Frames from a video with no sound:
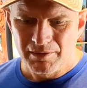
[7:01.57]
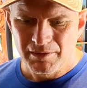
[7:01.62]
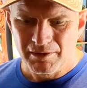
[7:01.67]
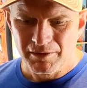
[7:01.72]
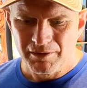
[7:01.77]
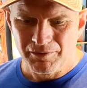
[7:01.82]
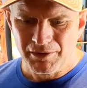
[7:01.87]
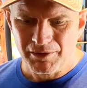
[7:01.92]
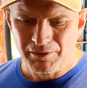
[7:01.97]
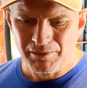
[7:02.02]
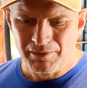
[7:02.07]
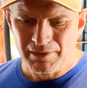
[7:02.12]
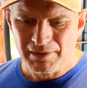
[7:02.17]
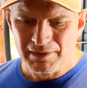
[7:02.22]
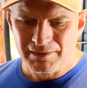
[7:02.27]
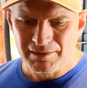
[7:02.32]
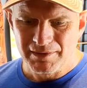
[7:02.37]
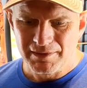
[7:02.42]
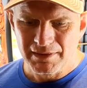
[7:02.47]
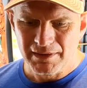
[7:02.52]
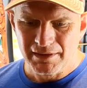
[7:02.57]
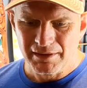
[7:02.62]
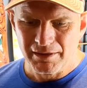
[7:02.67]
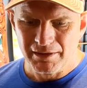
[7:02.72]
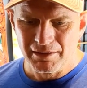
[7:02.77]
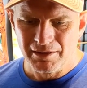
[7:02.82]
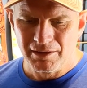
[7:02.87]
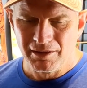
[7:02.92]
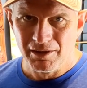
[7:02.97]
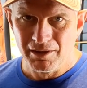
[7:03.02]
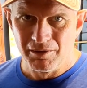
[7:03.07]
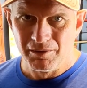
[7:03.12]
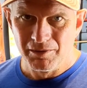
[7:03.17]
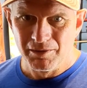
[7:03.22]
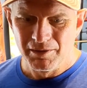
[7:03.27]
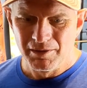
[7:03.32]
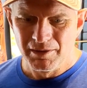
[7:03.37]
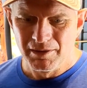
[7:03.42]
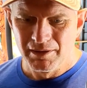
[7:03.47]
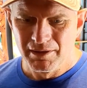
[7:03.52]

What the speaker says: don't know if you can really see it. There you go.